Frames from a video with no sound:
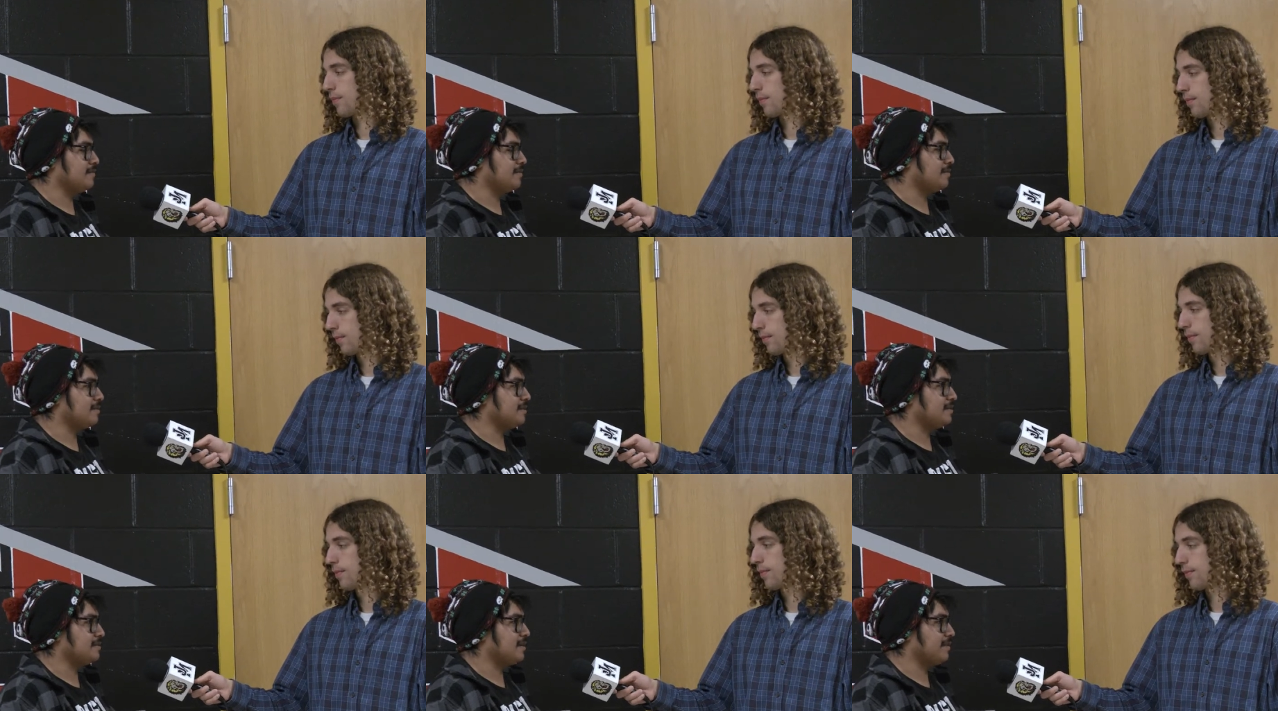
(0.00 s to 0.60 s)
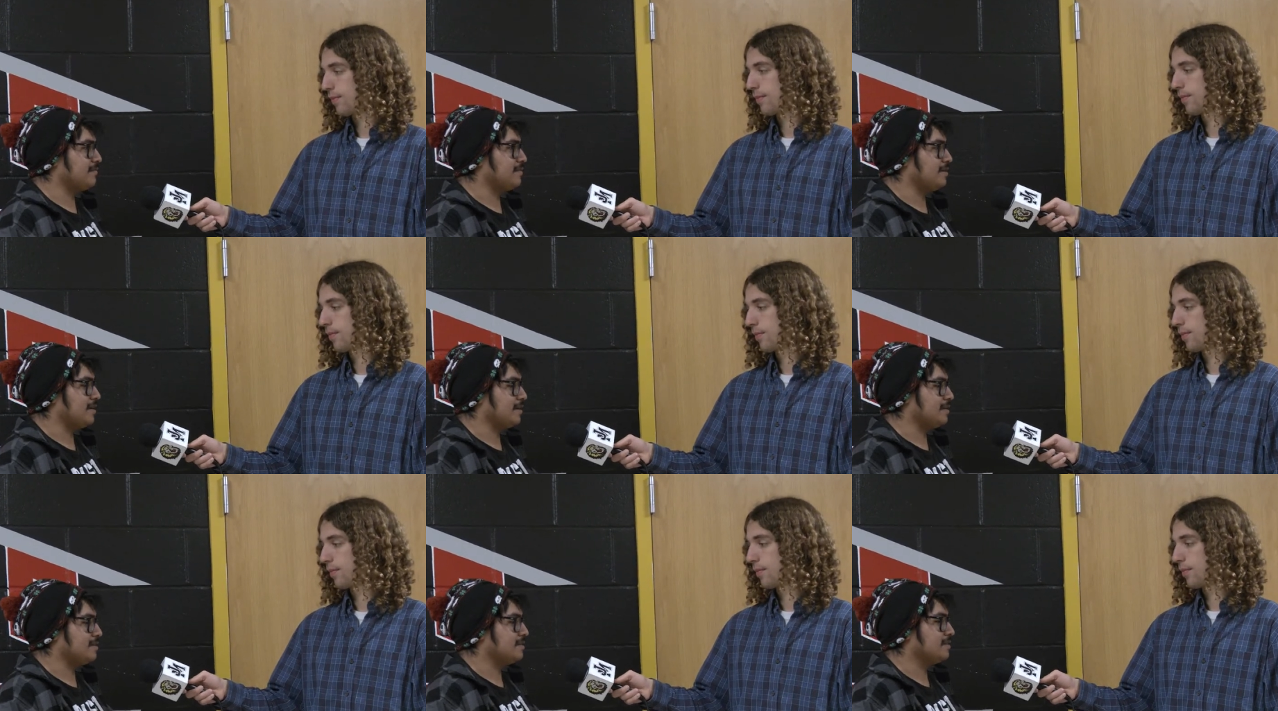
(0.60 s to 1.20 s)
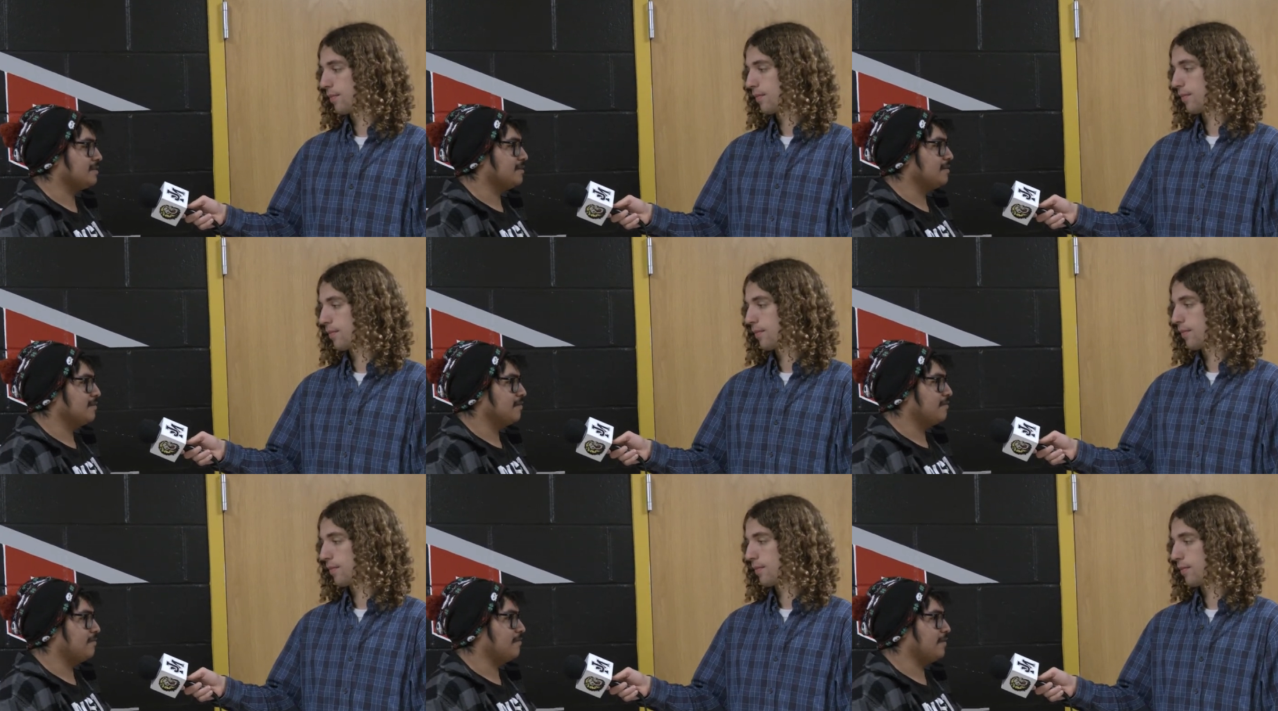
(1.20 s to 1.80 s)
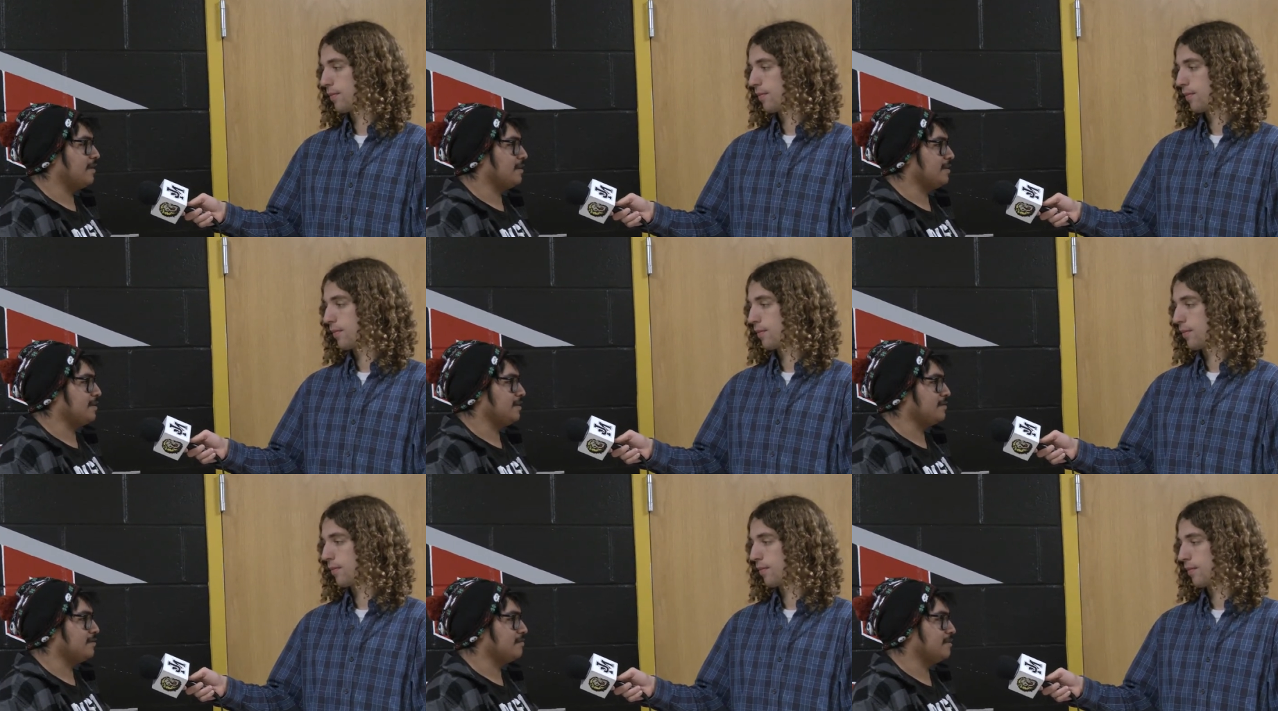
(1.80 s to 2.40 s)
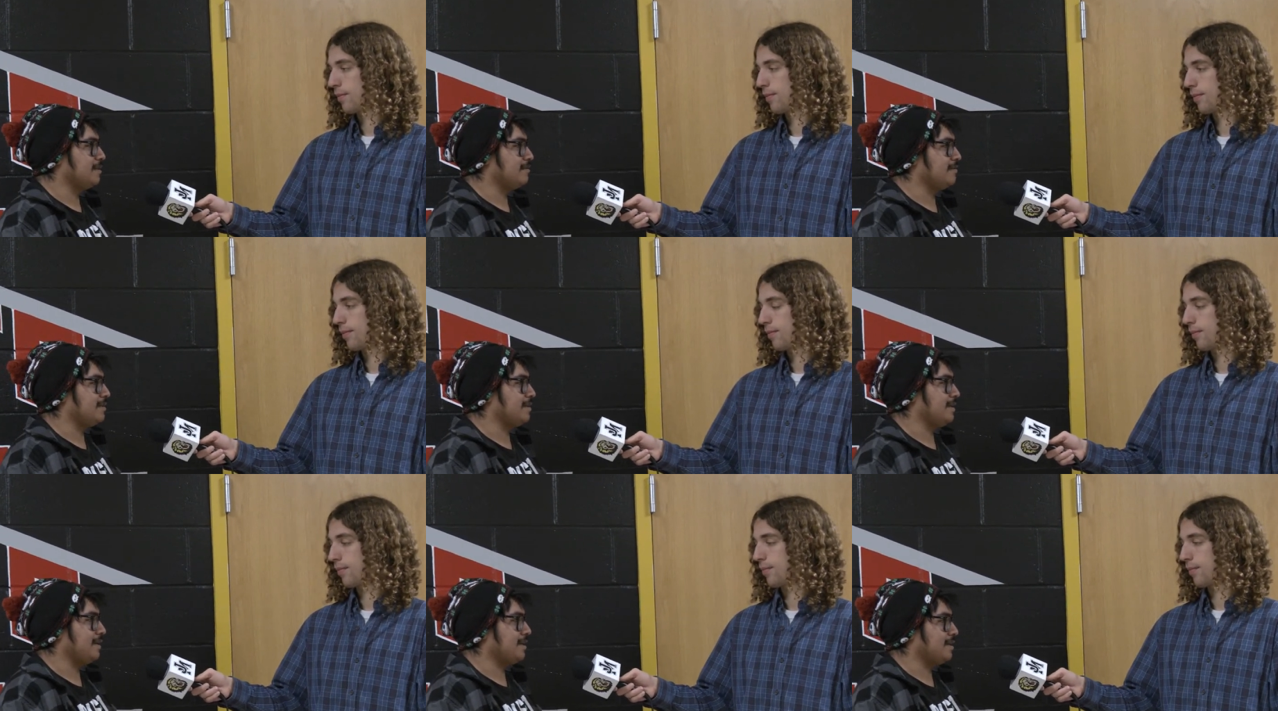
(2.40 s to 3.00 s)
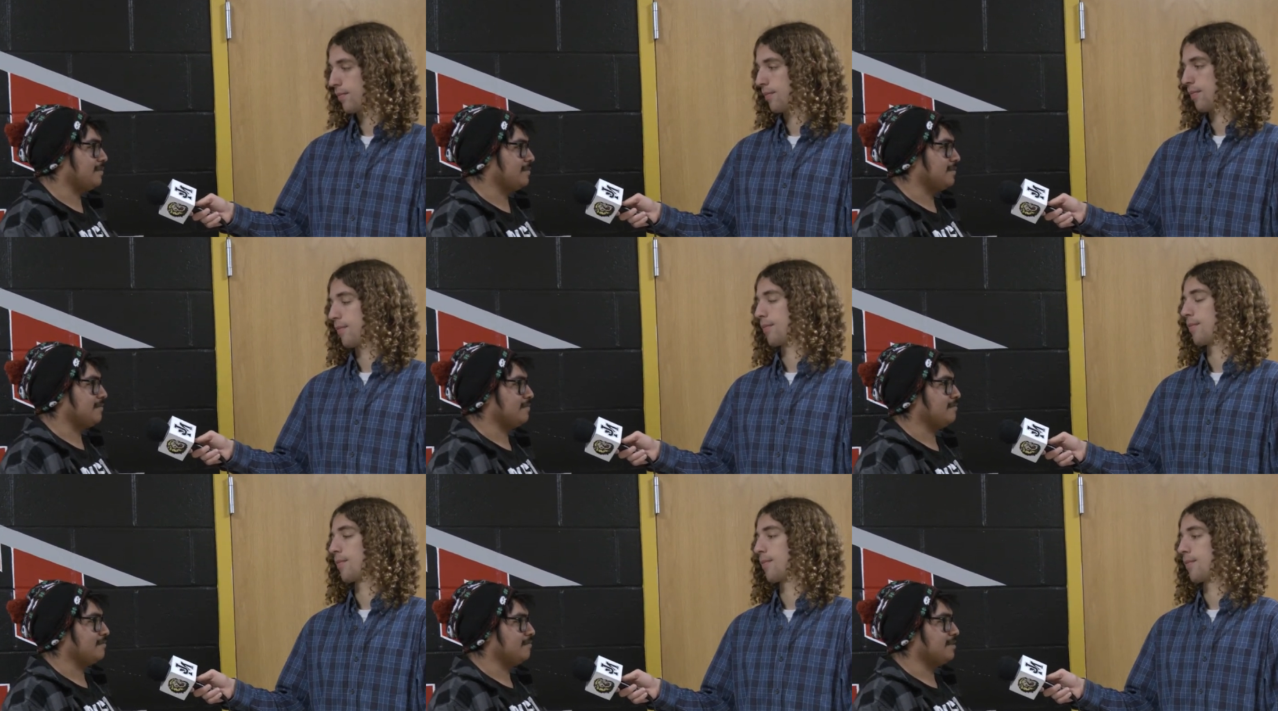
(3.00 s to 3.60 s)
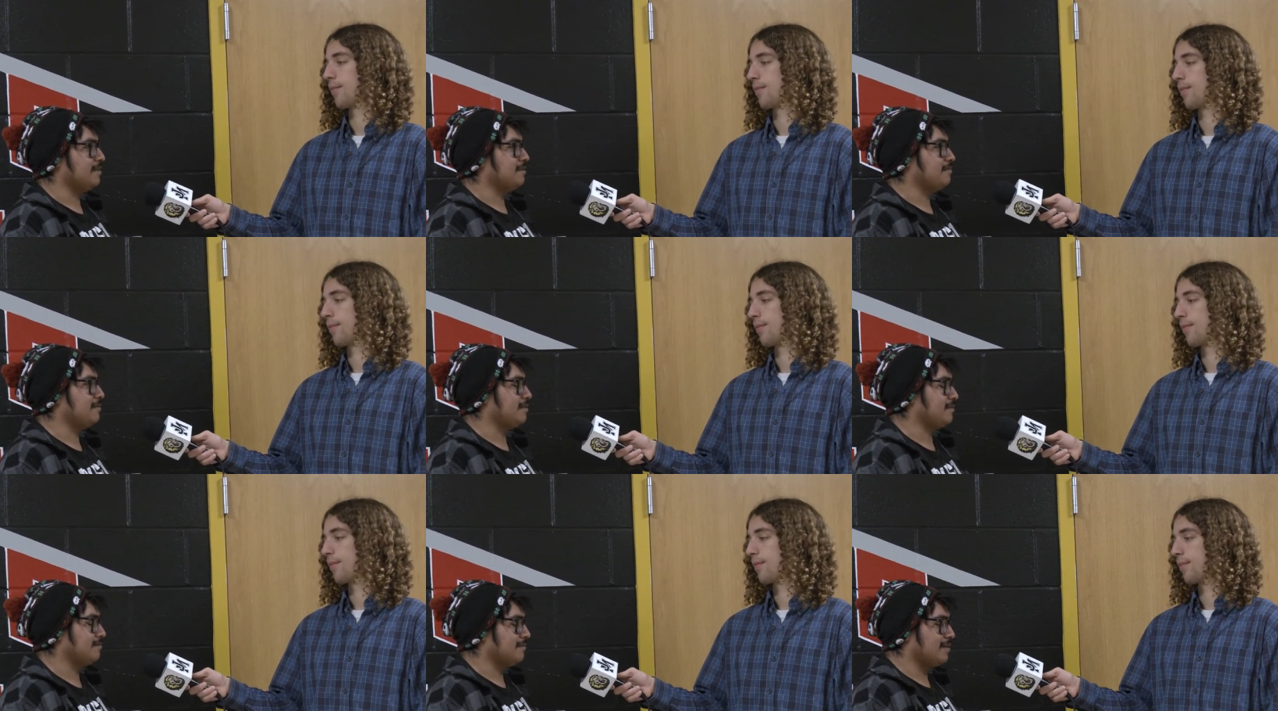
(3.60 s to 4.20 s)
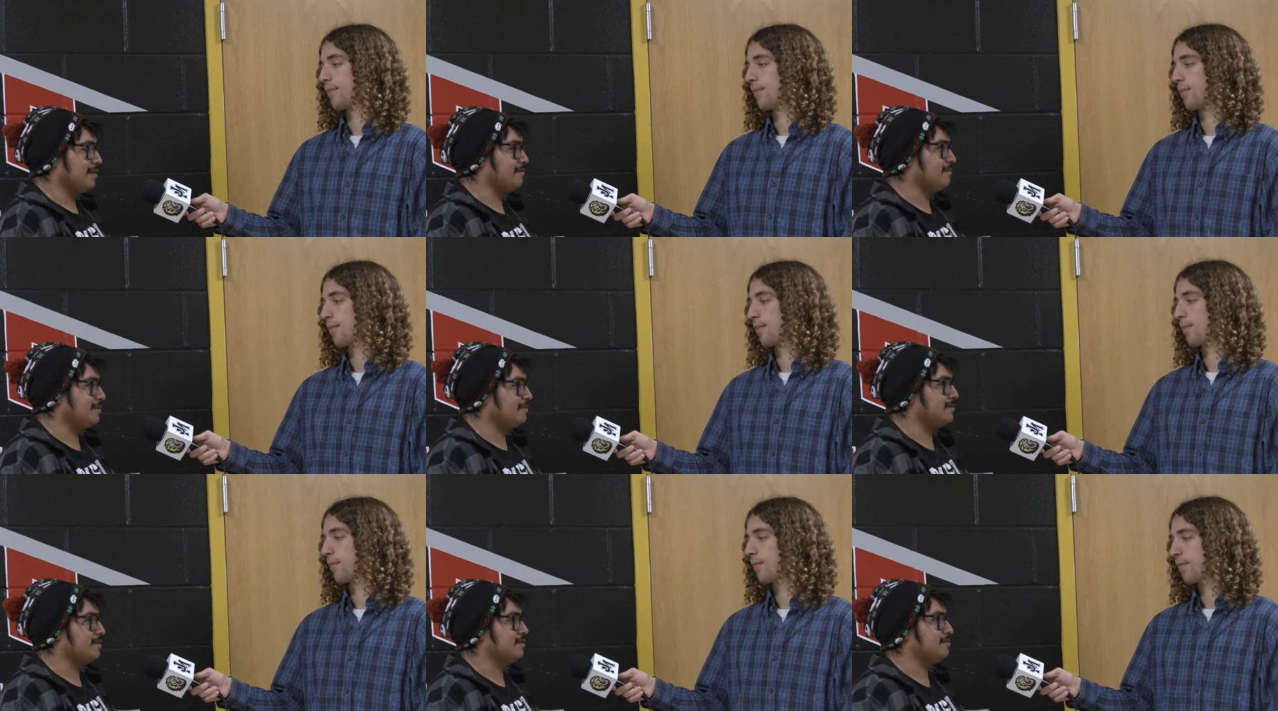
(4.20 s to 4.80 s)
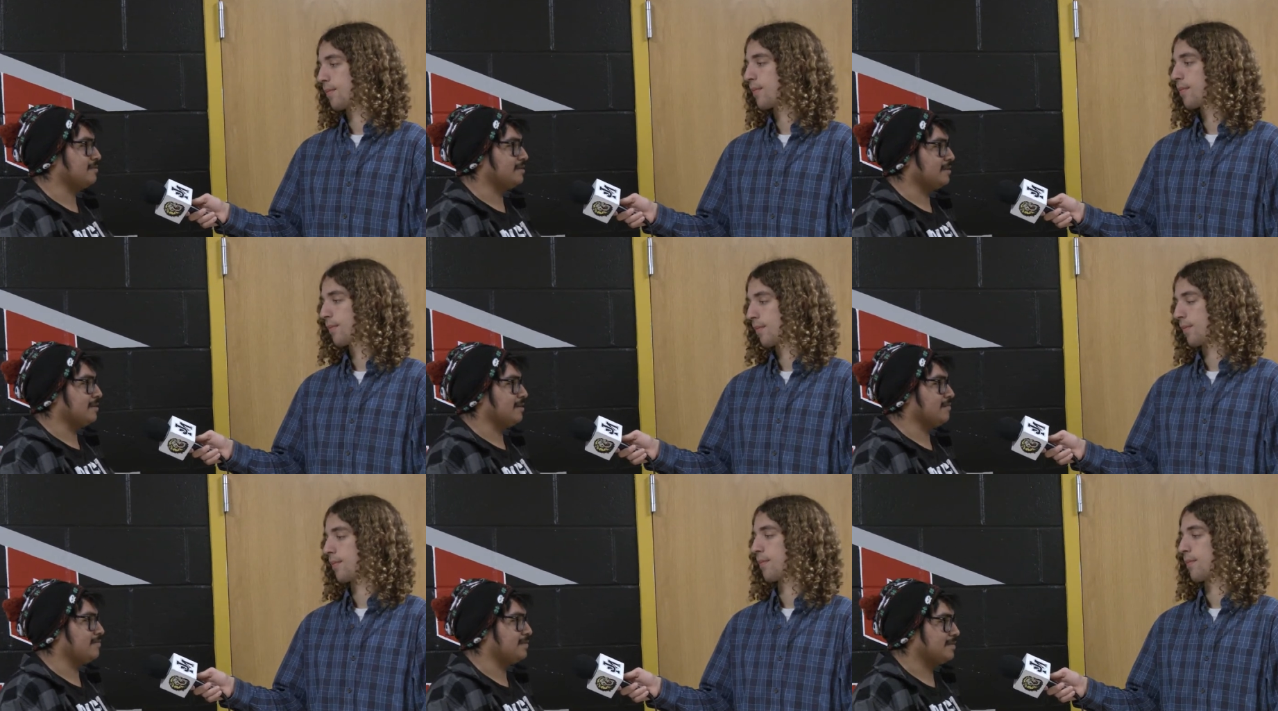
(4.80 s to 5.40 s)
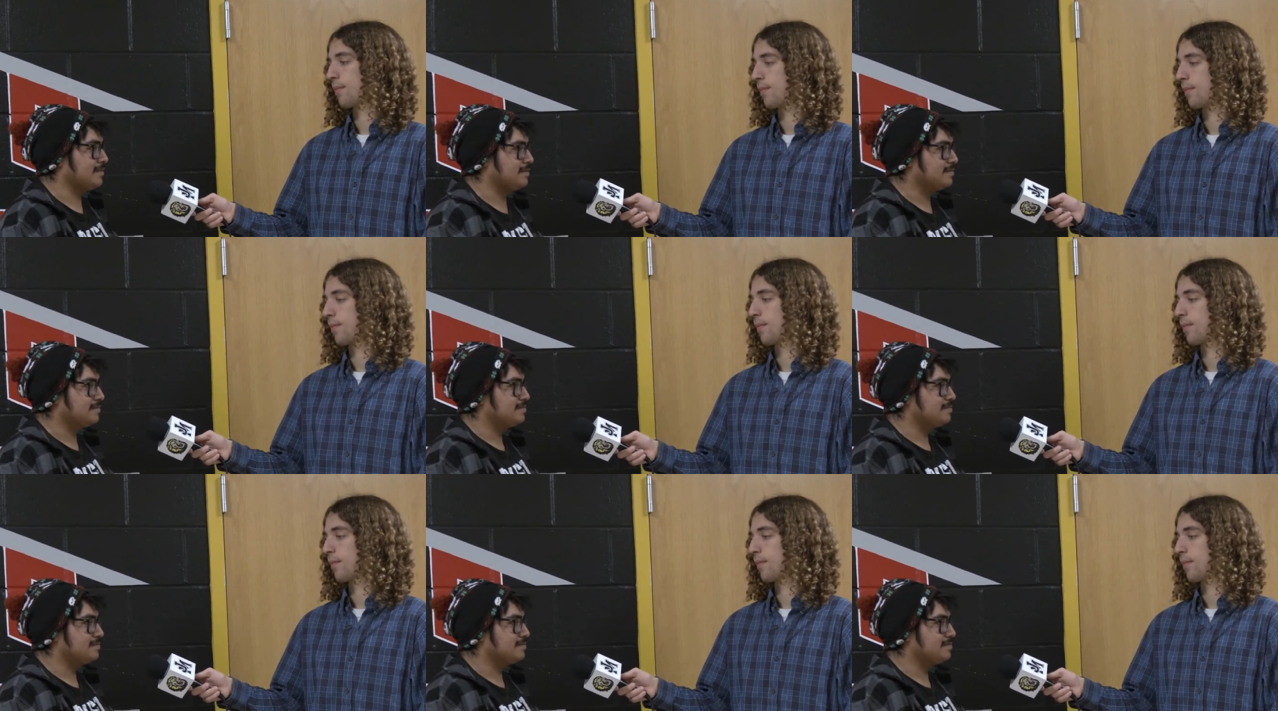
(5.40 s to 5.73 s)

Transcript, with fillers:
Speaker 1: You know, I just have to like find like who I really am and really what what I really want to do in life. But